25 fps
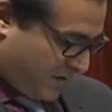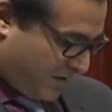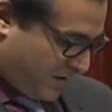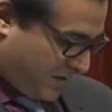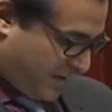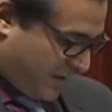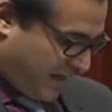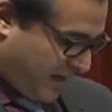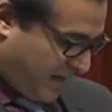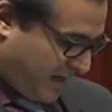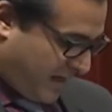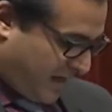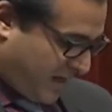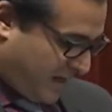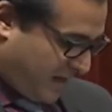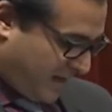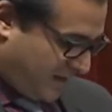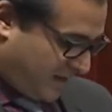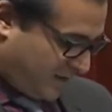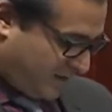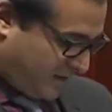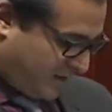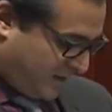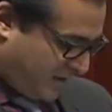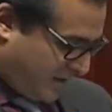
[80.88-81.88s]
They
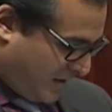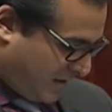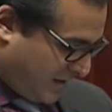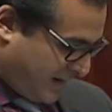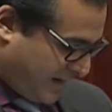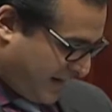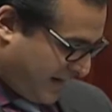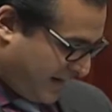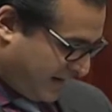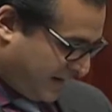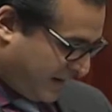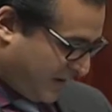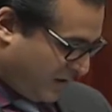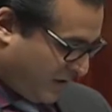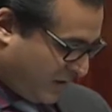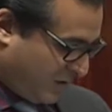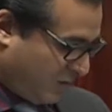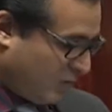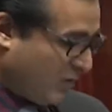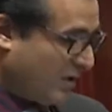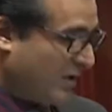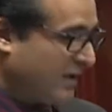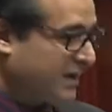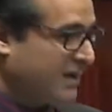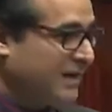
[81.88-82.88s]
do not and
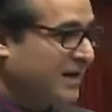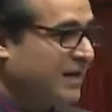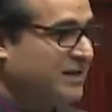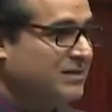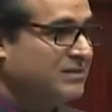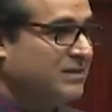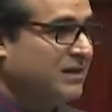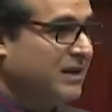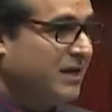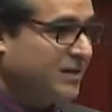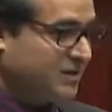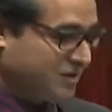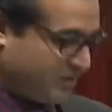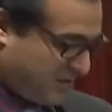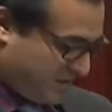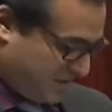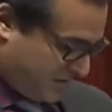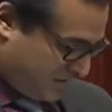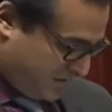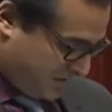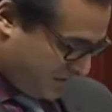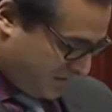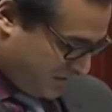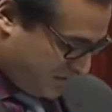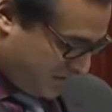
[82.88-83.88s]
cannot work in
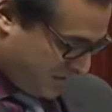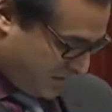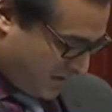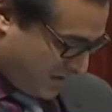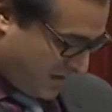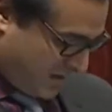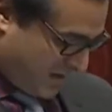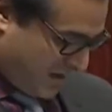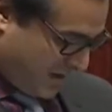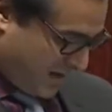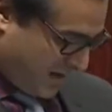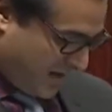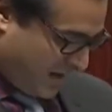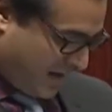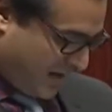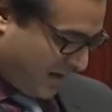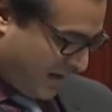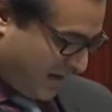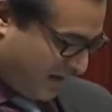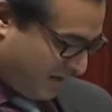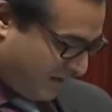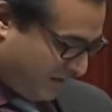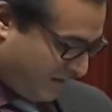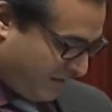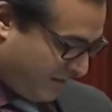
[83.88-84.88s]
isolation,
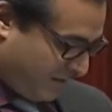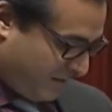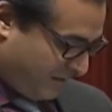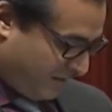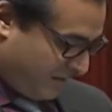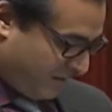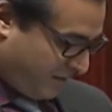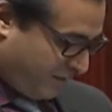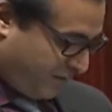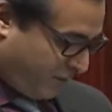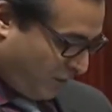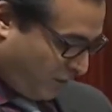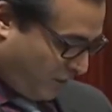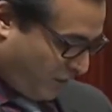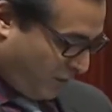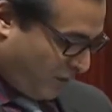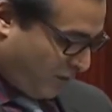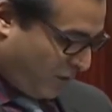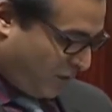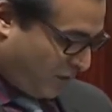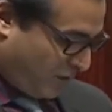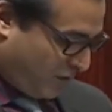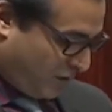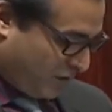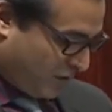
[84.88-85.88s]
and
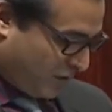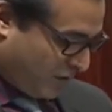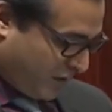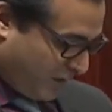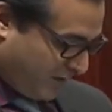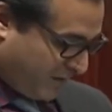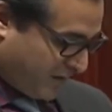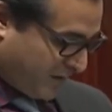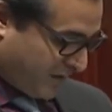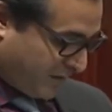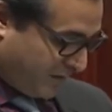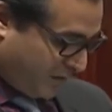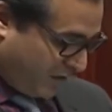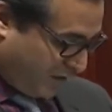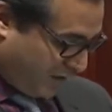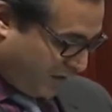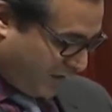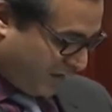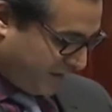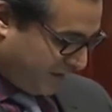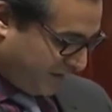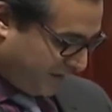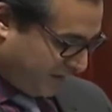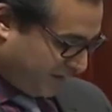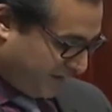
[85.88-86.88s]
for the good of our
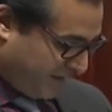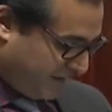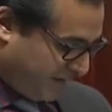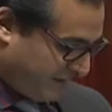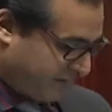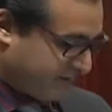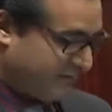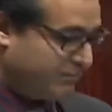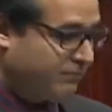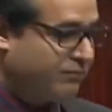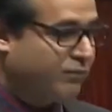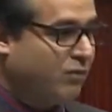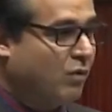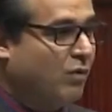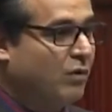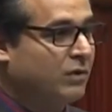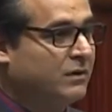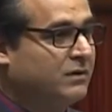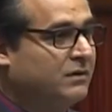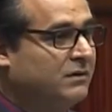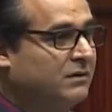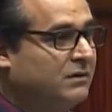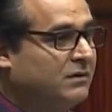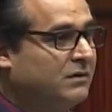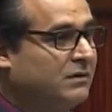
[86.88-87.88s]
communities, it's
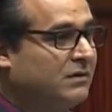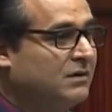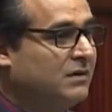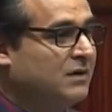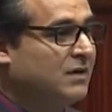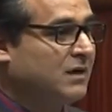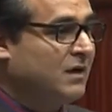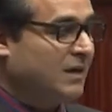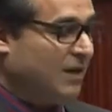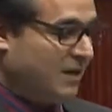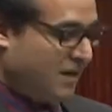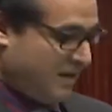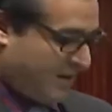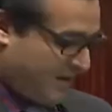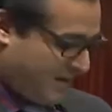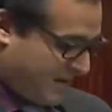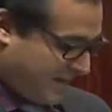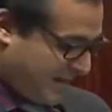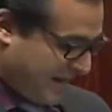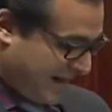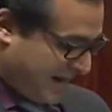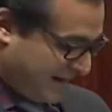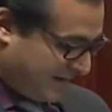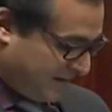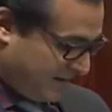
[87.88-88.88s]
important
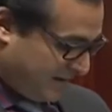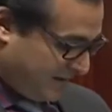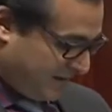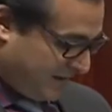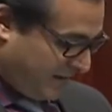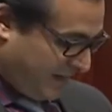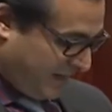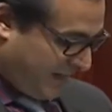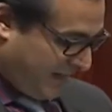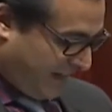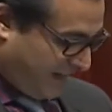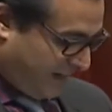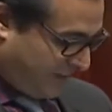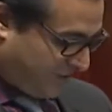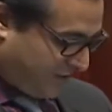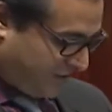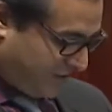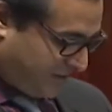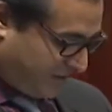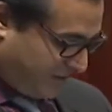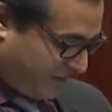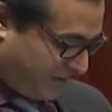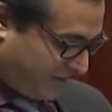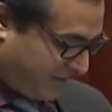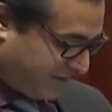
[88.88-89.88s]
that
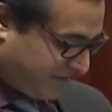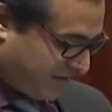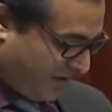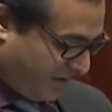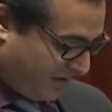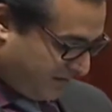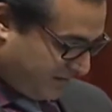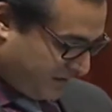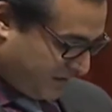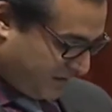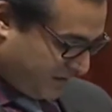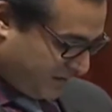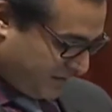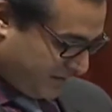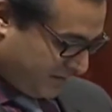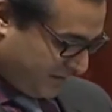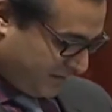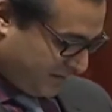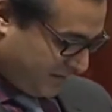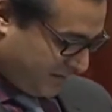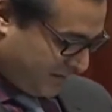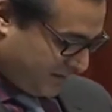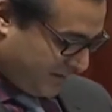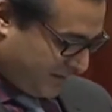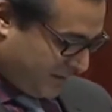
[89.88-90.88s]
each tier of government
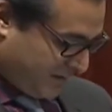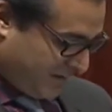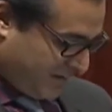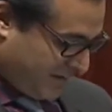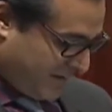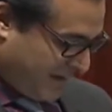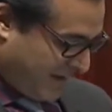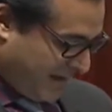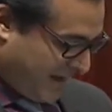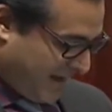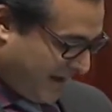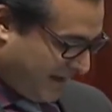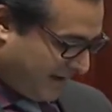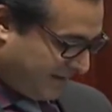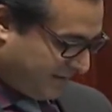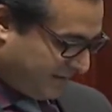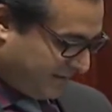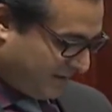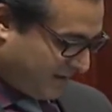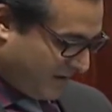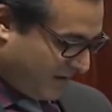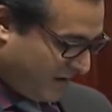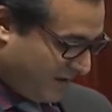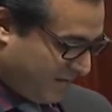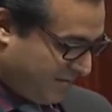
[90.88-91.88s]

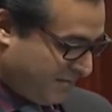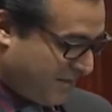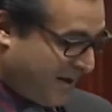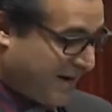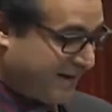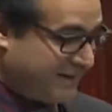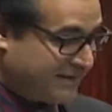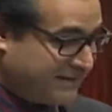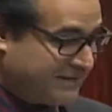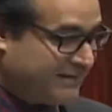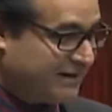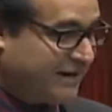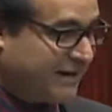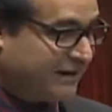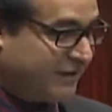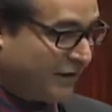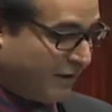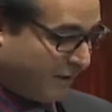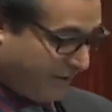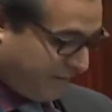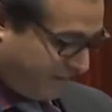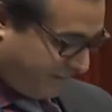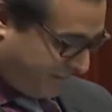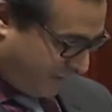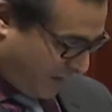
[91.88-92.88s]
has a mindset
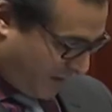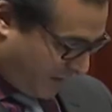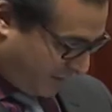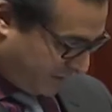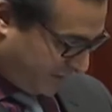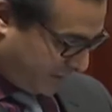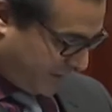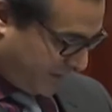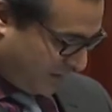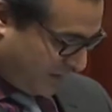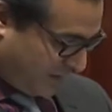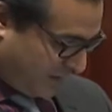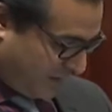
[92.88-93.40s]
of first